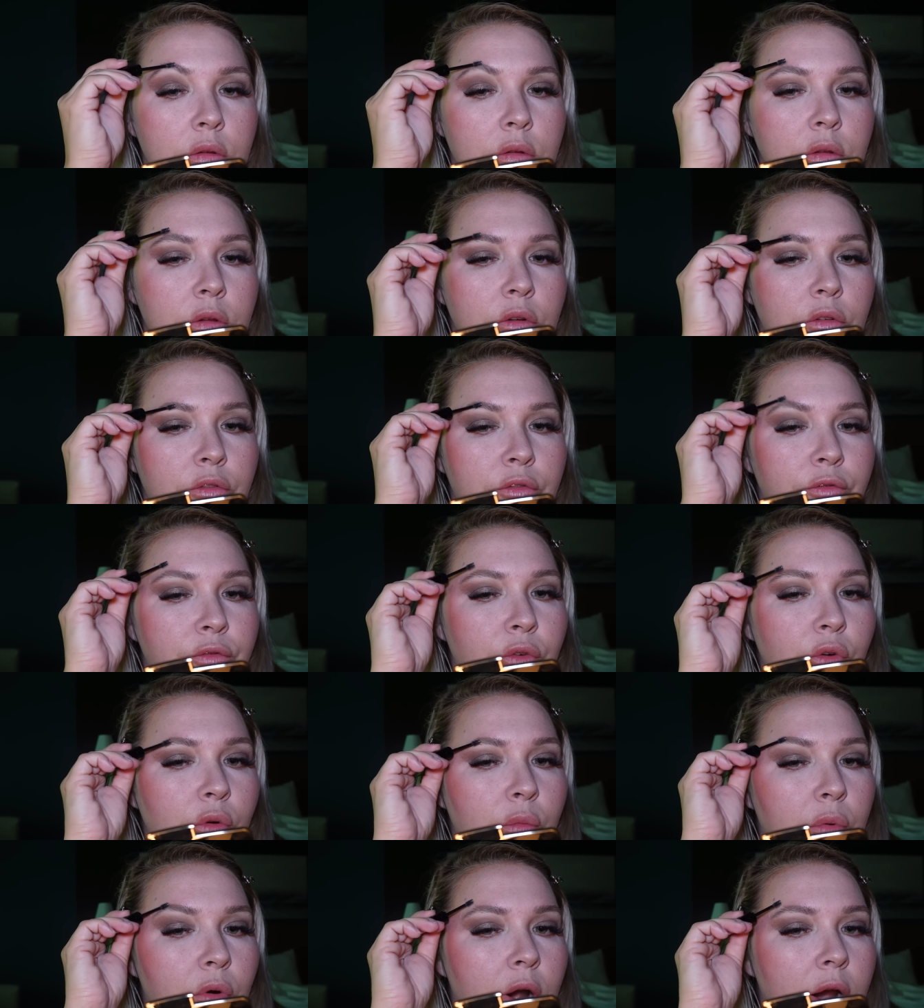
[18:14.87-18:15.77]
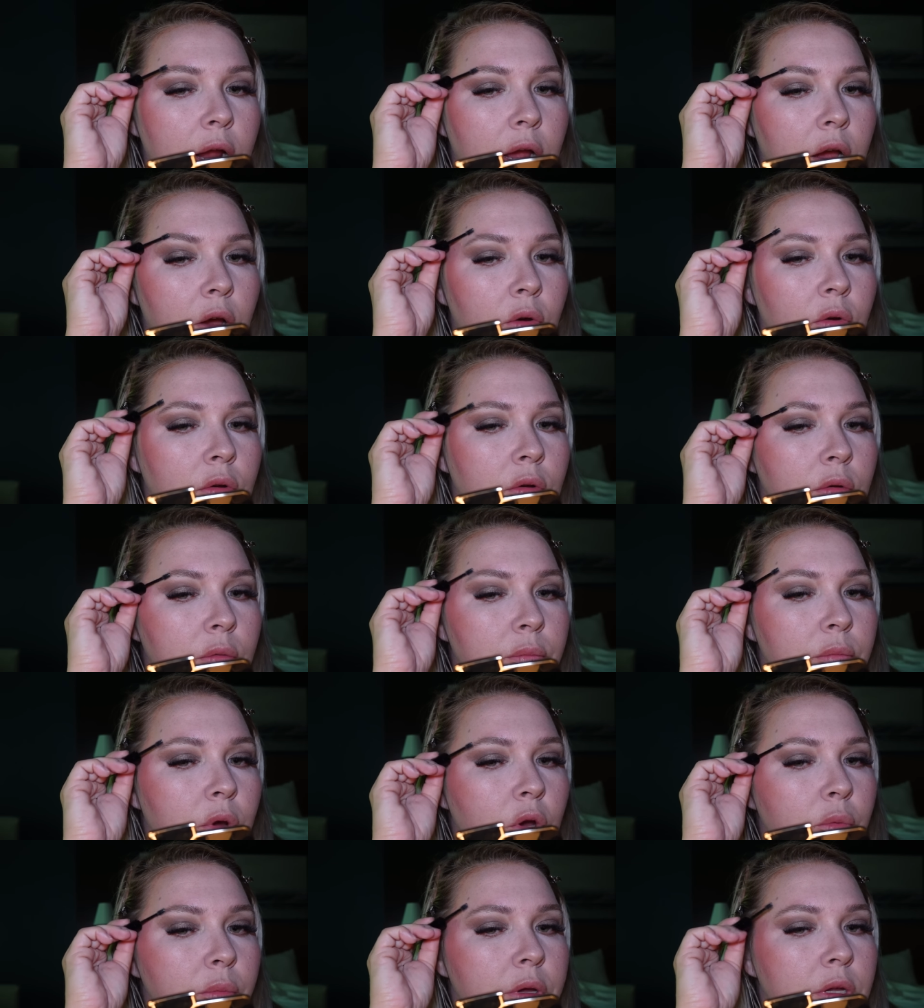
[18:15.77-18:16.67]
a little full brow
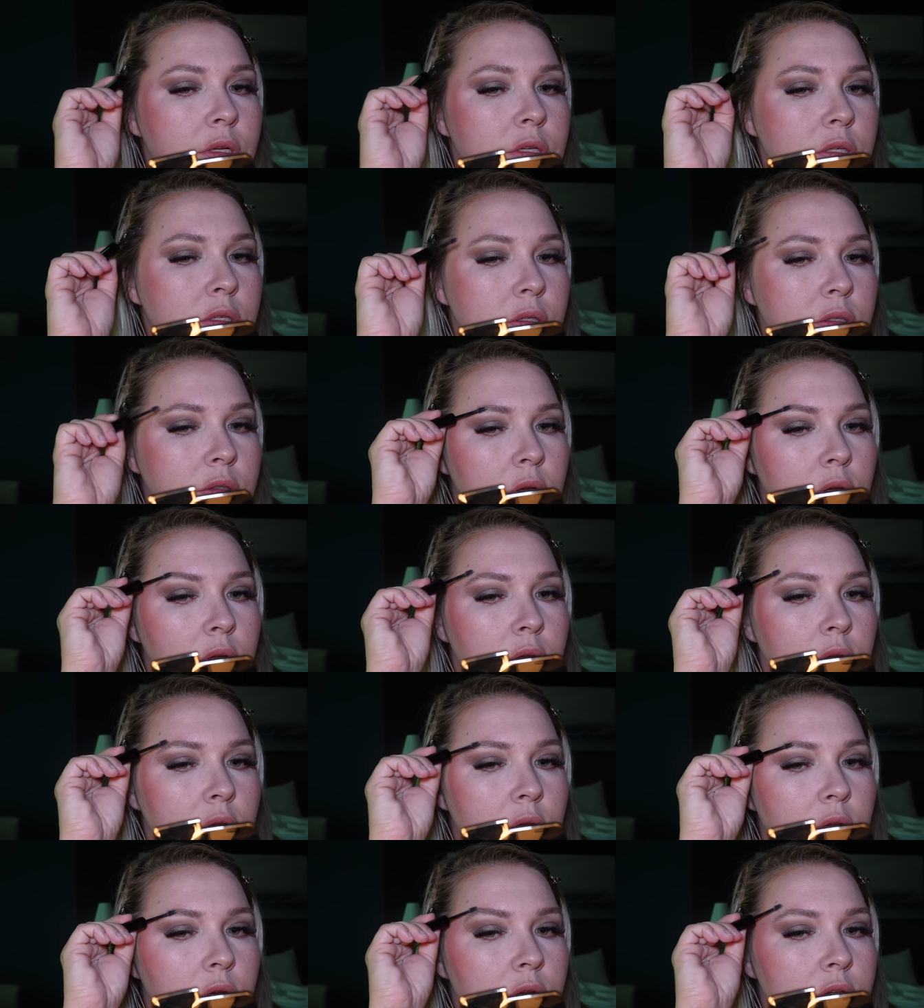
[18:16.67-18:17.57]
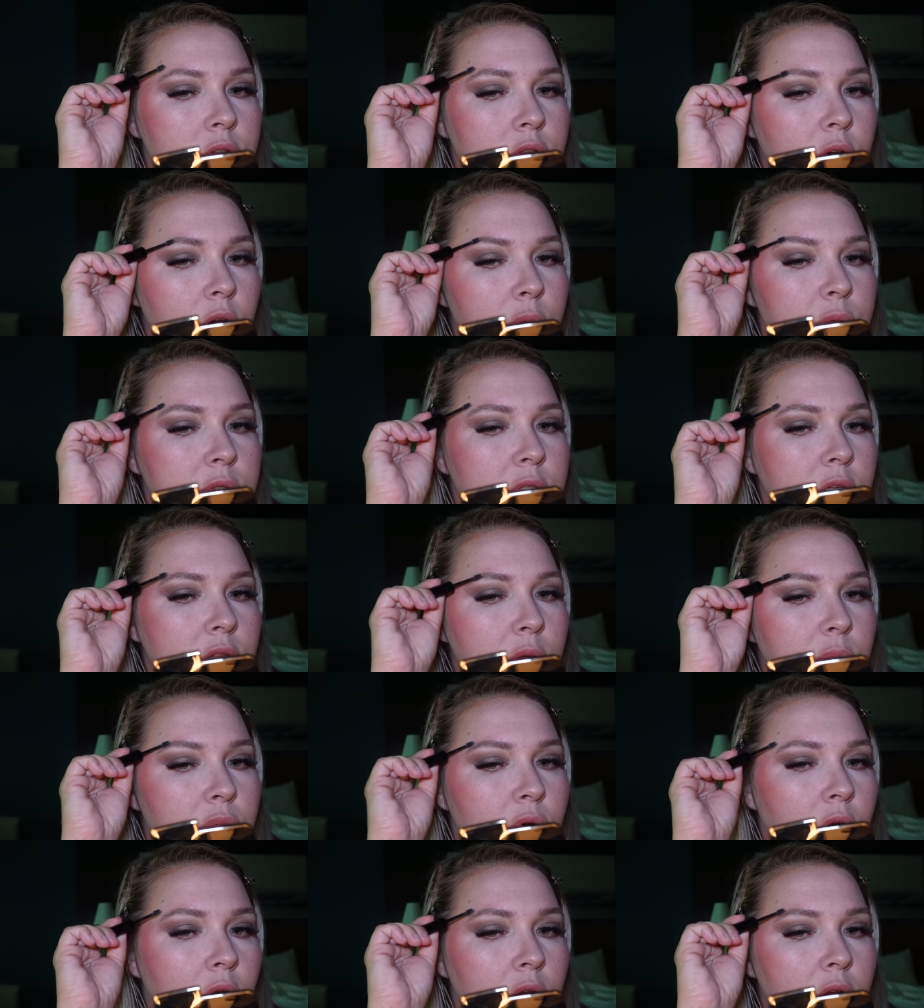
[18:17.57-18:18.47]
moment, and also helps get
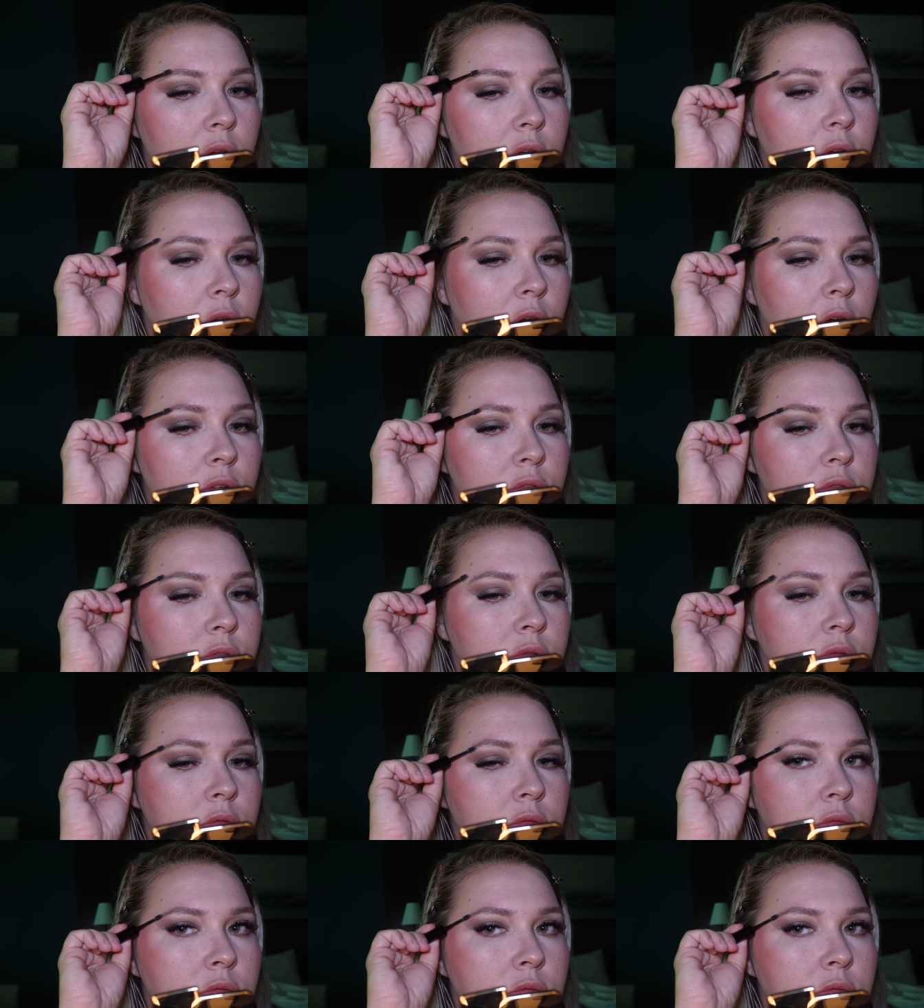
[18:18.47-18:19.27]
the product off.